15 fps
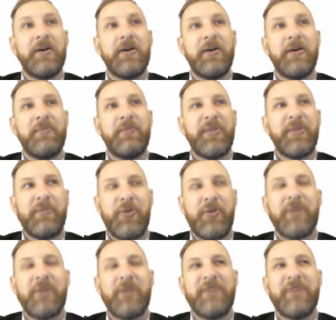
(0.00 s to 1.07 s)
But the more I
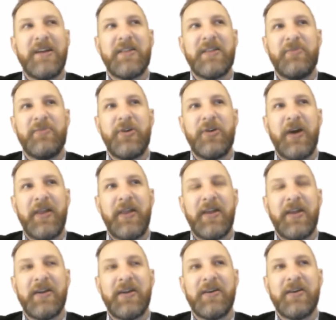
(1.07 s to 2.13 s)
read it, the more I think,
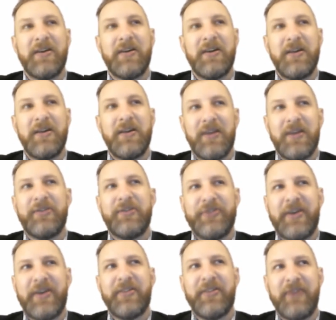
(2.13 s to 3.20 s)
yeah, those are
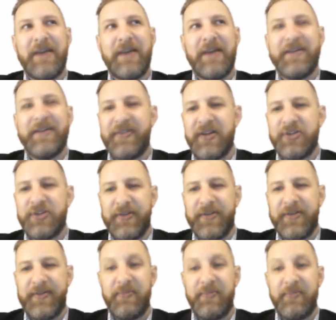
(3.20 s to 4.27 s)
the right distinctions.
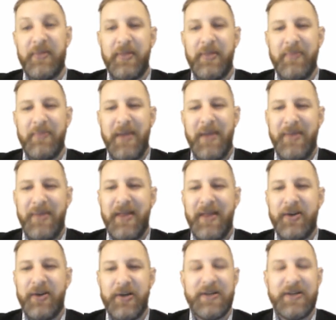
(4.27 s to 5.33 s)
Maybe they could
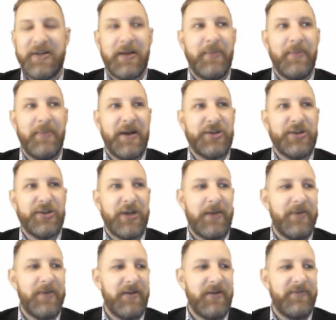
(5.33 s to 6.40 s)
have done a better job
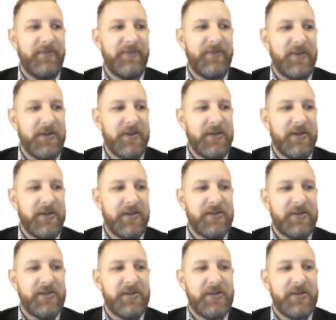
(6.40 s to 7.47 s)
of
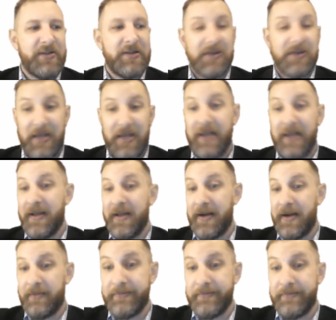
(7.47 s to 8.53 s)
laying it out,
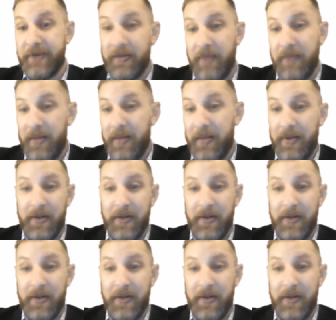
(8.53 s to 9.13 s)
right? Maybe.